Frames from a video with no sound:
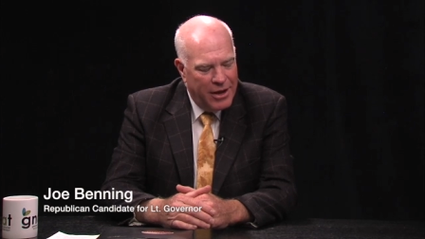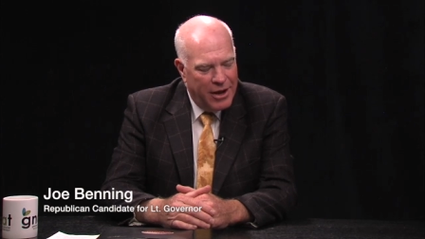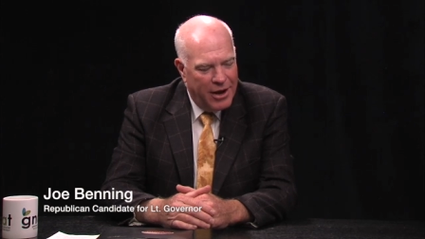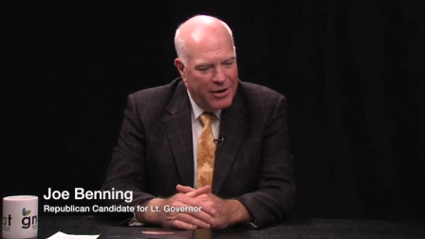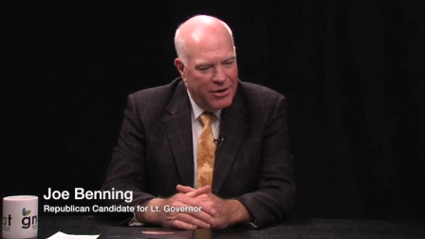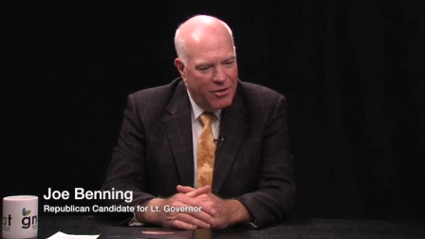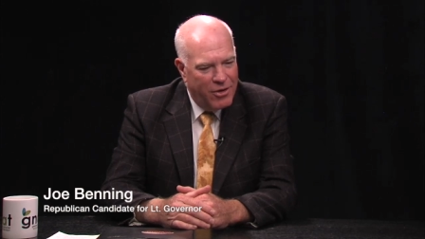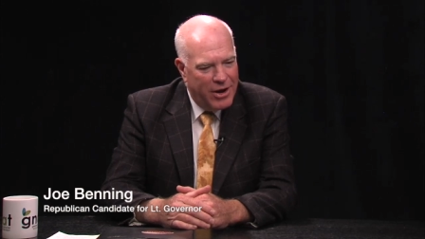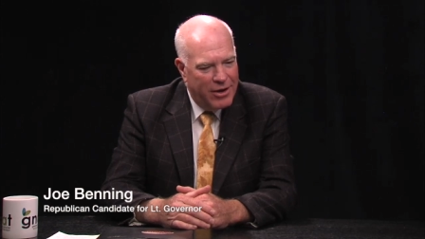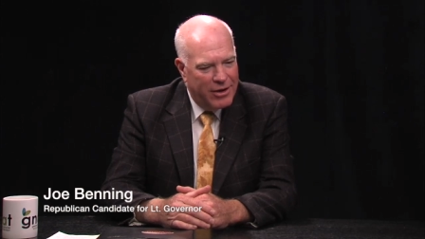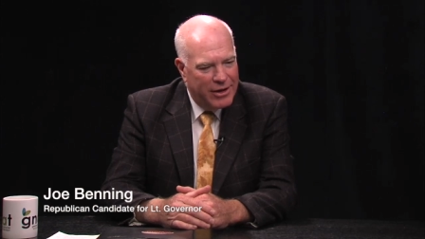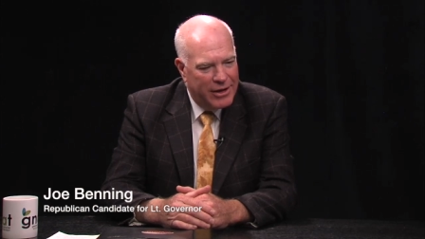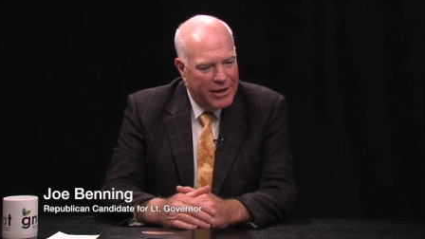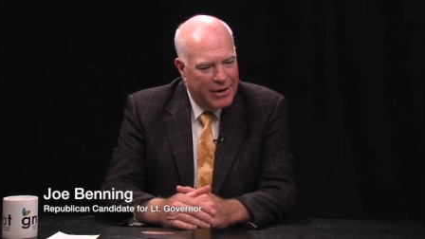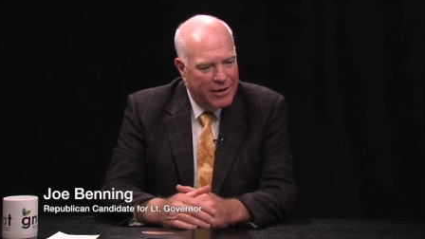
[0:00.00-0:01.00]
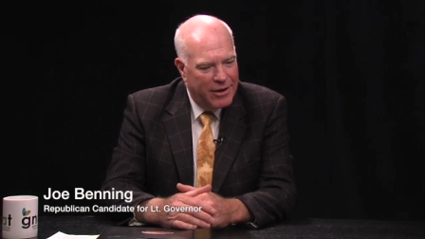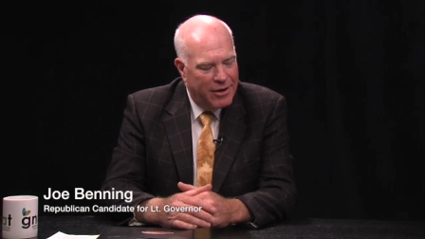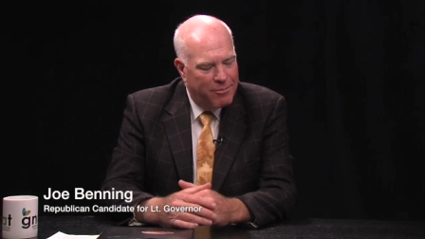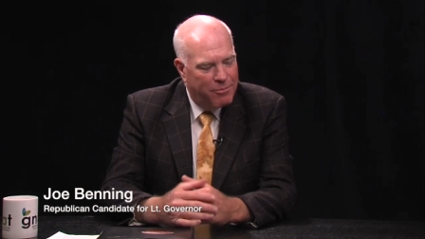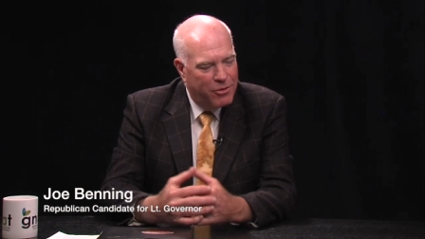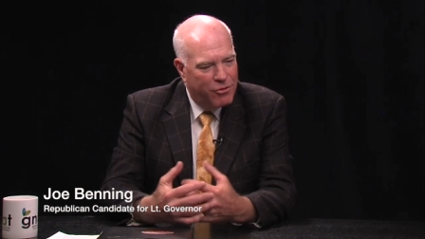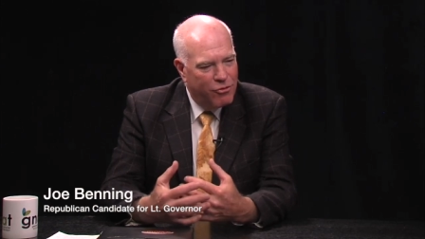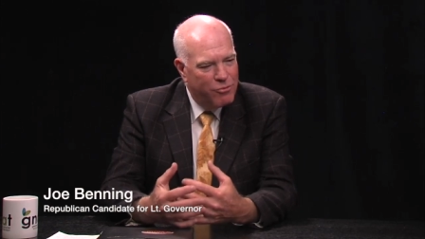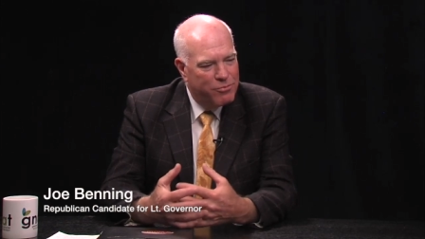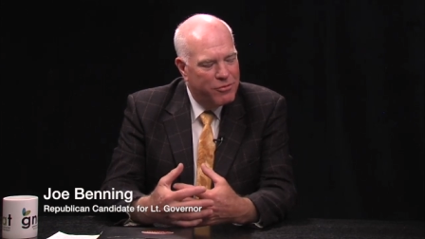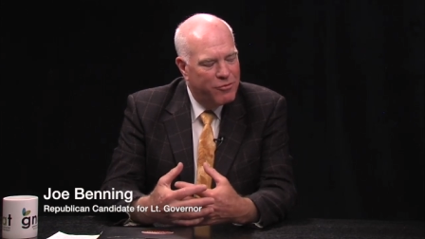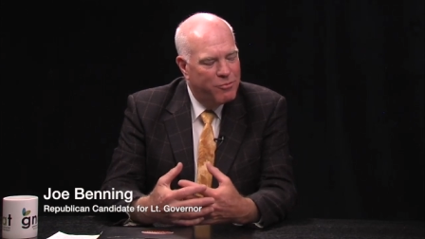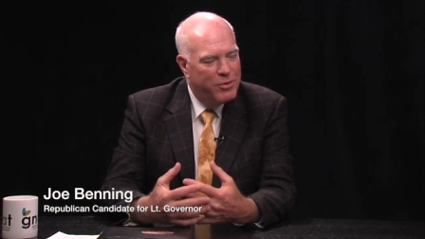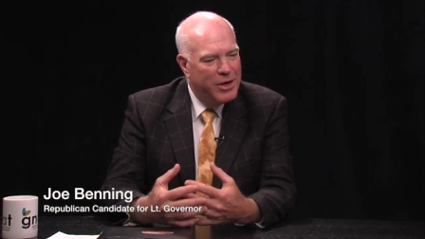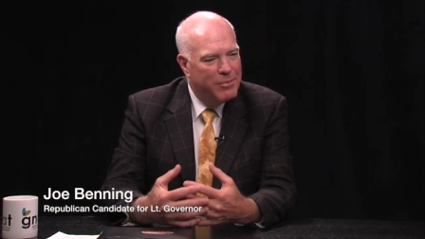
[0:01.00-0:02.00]
I know how to get a group
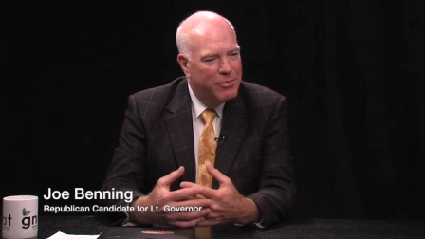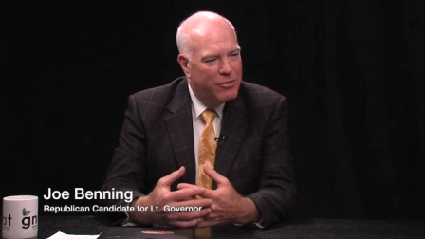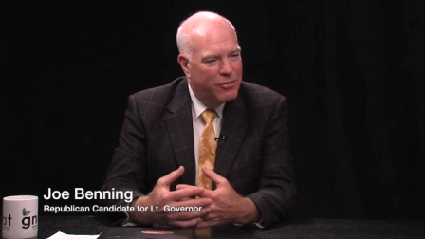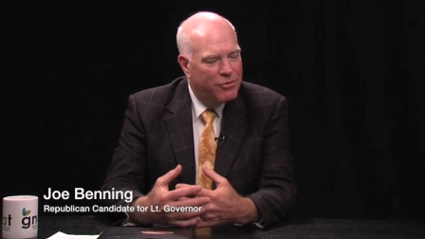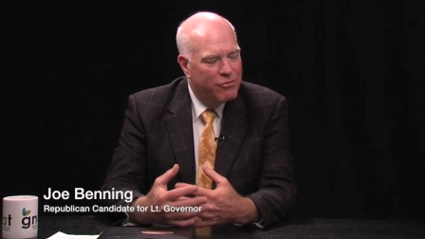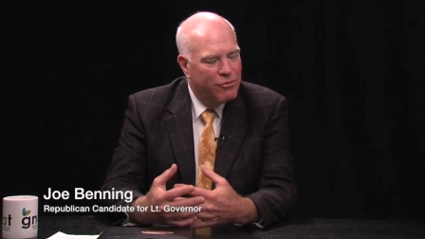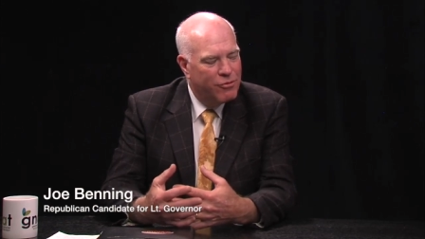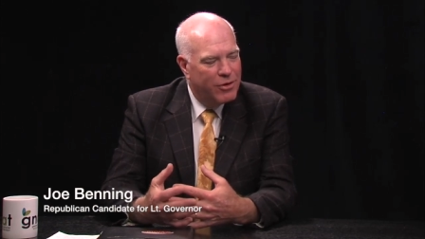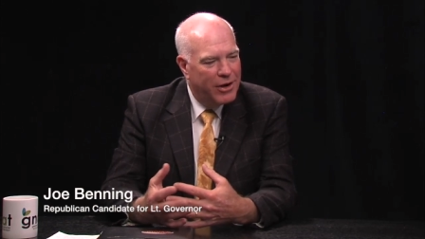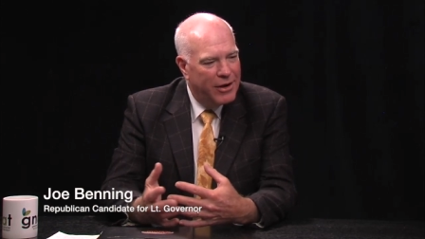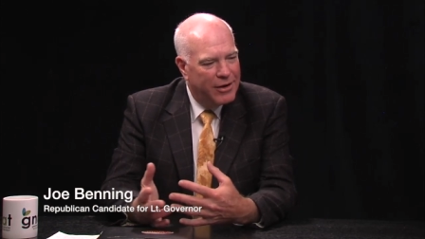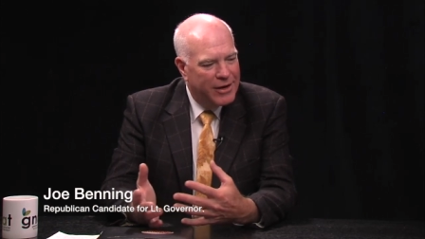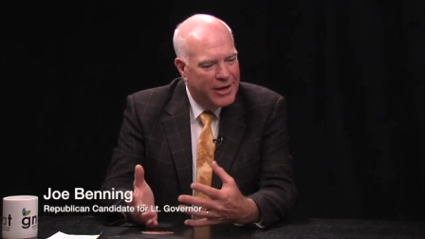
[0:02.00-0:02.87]
of people through a